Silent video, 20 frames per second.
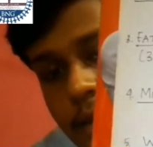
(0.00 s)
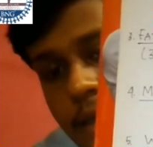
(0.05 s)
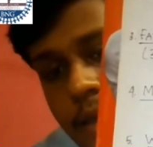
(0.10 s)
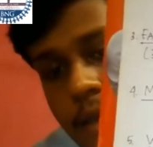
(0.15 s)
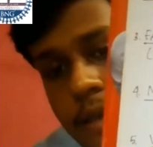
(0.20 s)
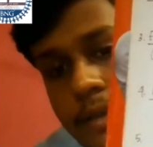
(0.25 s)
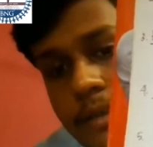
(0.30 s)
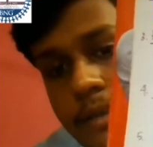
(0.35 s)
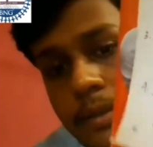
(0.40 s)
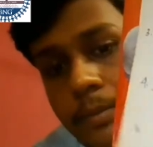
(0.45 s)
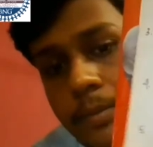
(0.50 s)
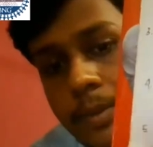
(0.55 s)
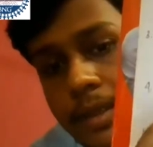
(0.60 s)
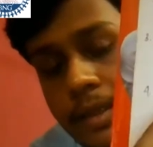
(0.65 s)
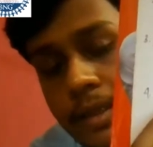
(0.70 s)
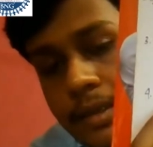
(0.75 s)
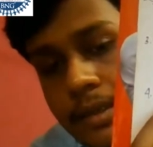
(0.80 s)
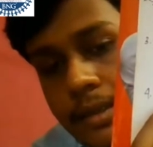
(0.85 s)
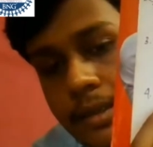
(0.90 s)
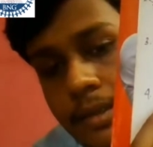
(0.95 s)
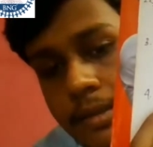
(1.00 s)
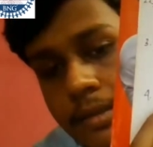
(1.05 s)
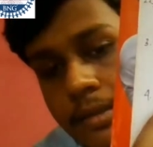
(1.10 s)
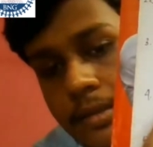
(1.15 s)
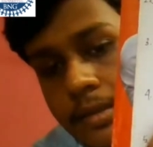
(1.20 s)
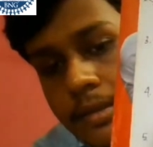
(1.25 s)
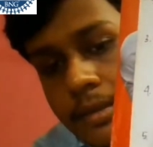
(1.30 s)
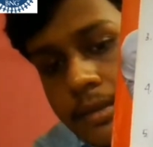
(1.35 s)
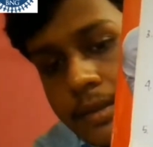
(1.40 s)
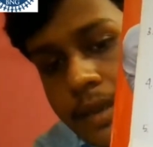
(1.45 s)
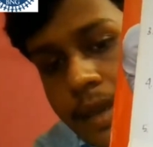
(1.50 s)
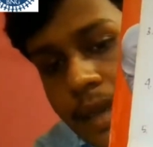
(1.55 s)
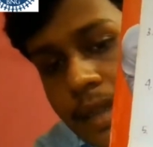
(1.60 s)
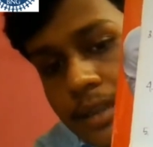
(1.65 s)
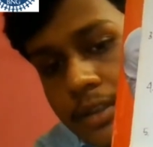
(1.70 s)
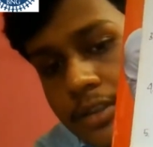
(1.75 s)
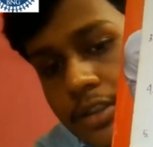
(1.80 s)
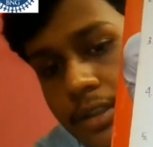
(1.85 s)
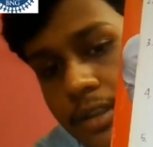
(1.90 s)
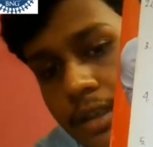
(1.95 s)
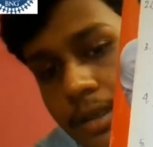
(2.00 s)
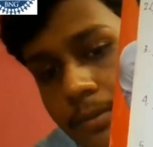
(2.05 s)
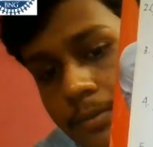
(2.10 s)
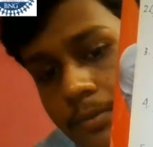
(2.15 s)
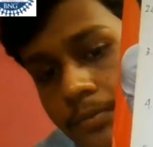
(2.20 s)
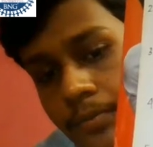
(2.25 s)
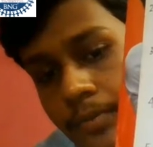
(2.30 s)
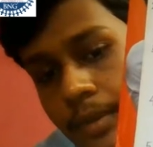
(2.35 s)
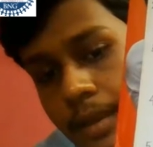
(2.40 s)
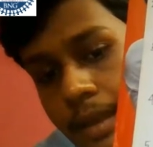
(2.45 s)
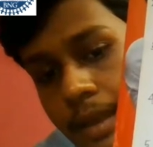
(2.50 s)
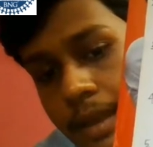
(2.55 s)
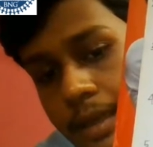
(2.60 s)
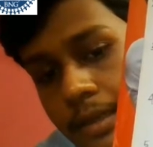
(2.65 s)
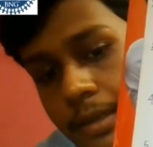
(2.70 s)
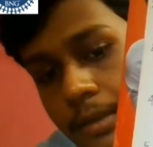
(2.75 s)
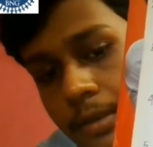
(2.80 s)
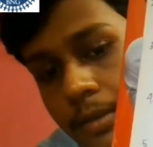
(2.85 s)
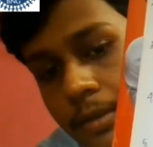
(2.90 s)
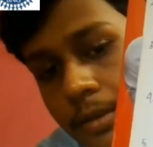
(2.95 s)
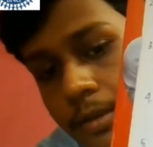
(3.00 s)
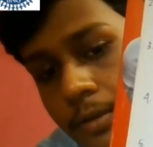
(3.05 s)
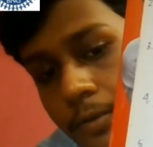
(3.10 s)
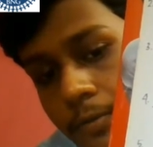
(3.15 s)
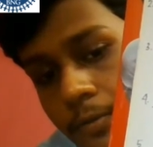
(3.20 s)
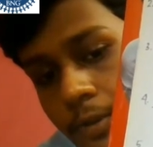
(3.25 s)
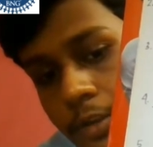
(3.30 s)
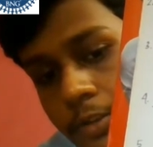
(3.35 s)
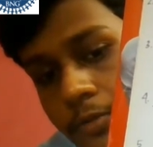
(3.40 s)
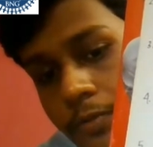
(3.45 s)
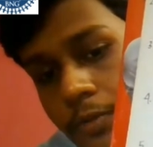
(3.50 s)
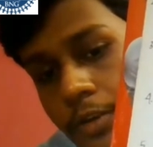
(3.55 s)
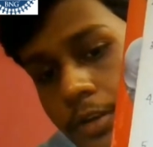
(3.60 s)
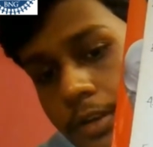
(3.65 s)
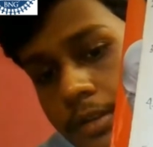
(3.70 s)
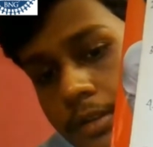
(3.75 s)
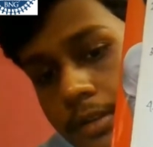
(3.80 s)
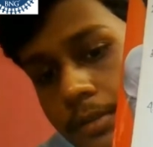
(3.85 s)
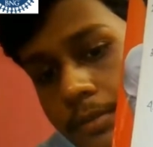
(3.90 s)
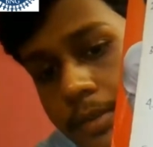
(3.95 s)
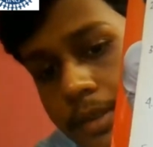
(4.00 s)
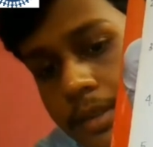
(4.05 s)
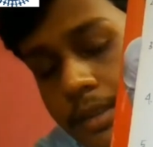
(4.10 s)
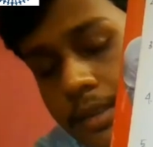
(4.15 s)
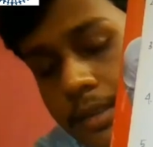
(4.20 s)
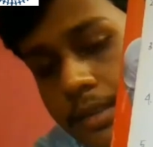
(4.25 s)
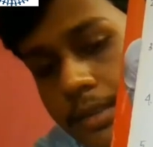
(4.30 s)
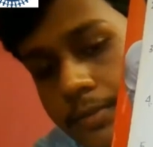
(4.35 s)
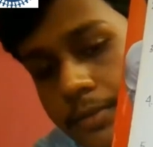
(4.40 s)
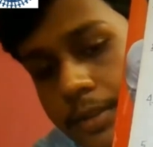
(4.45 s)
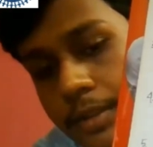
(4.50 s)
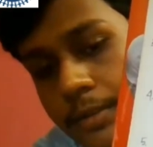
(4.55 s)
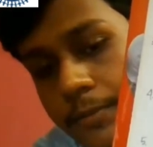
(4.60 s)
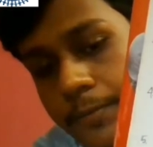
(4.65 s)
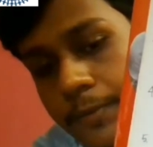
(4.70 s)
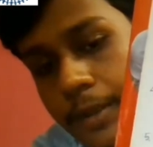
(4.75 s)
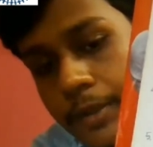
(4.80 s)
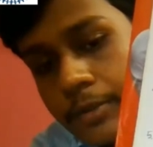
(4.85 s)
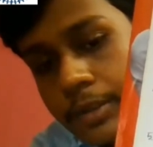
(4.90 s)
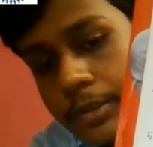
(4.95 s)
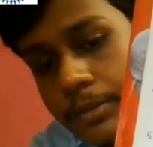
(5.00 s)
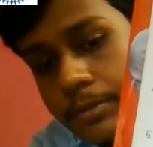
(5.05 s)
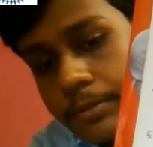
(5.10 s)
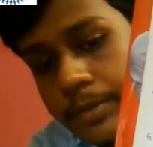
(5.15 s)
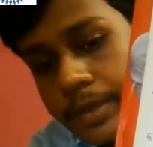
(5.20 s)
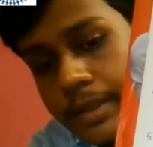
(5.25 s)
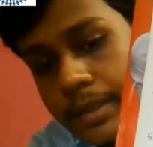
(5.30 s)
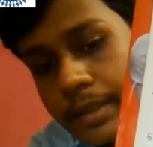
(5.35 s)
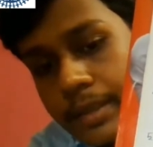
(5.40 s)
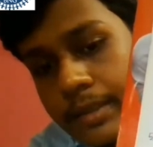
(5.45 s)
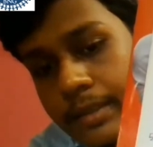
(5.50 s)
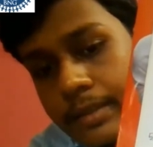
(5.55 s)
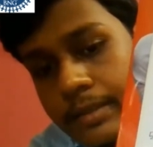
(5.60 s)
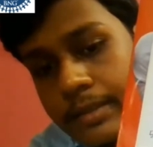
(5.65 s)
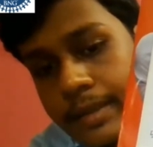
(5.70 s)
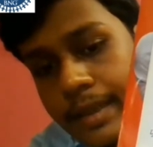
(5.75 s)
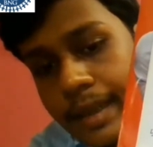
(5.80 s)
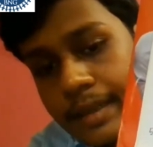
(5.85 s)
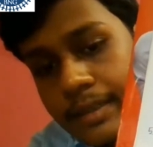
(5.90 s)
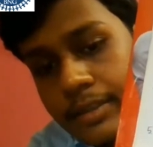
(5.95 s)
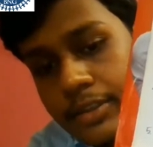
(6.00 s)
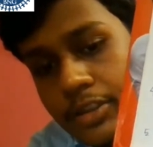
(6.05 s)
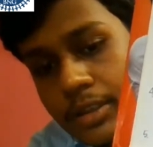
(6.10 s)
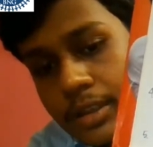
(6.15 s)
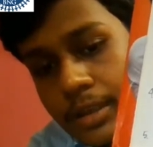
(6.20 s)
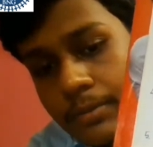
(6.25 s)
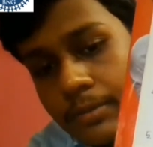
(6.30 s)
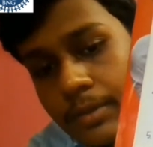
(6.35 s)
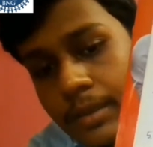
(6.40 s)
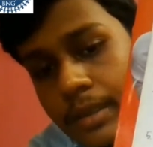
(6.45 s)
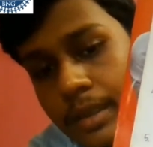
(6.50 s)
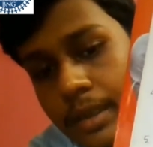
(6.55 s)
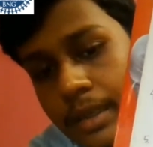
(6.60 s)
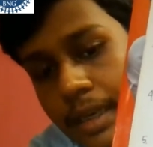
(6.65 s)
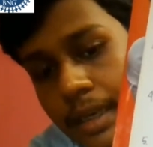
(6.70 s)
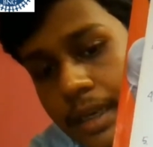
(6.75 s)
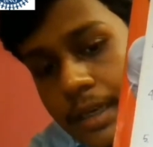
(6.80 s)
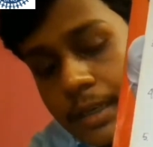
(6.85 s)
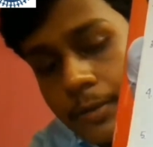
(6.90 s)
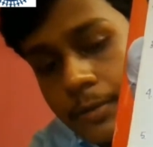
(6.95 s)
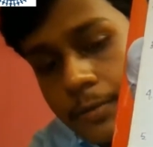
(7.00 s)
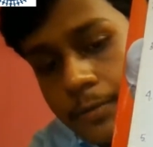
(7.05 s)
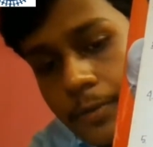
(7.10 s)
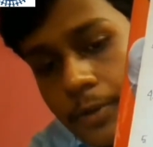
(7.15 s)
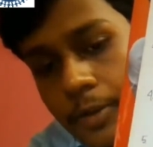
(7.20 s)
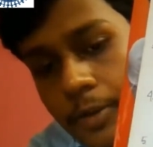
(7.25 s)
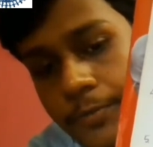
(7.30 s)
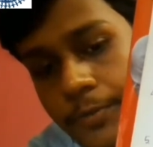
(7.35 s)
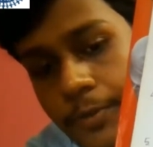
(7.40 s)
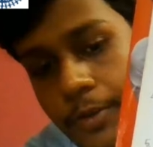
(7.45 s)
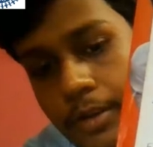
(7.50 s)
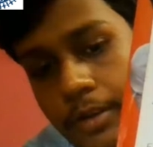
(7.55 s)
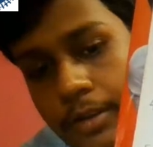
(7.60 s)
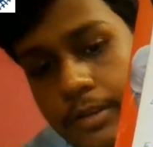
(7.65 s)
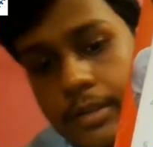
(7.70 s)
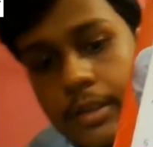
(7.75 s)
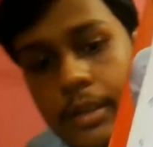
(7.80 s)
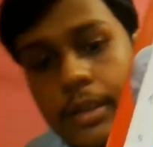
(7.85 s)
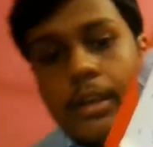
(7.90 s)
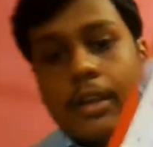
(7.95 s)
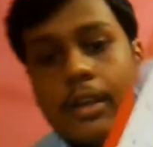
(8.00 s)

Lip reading: And the minerals, calcium and phosphorus. The minerals which are found in milk is calcium and phosphorus.